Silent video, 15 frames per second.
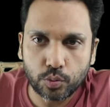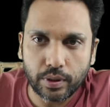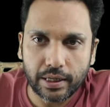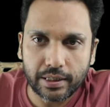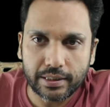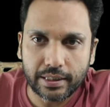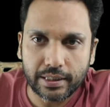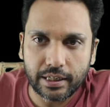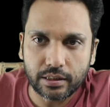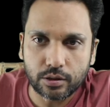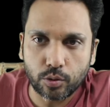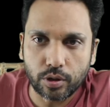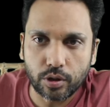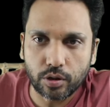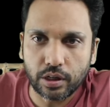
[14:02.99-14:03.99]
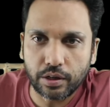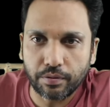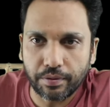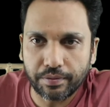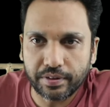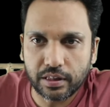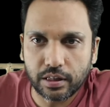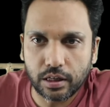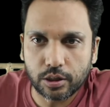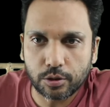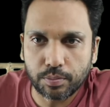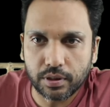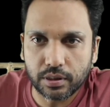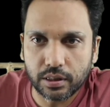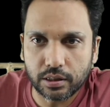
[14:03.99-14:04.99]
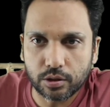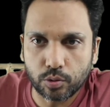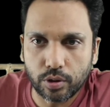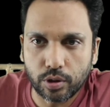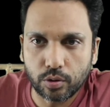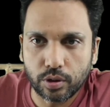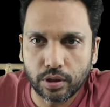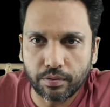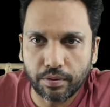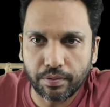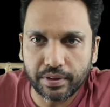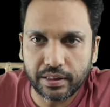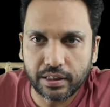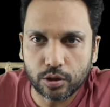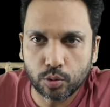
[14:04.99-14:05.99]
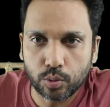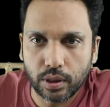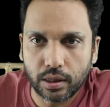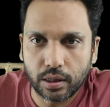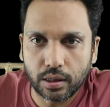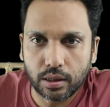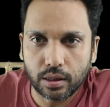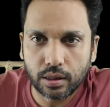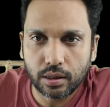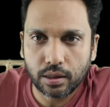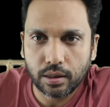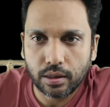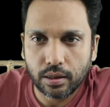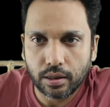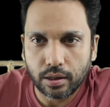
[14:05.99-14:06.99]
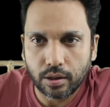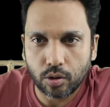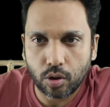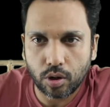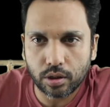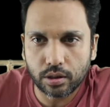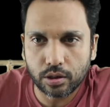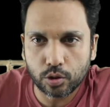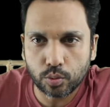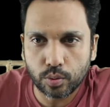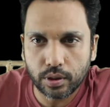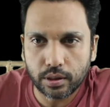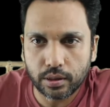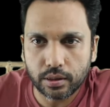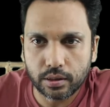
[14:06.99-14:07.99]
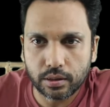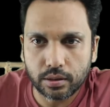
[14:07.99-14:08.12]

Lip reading: When I it is going to give away the H plus, it is going to give away this one, not this one.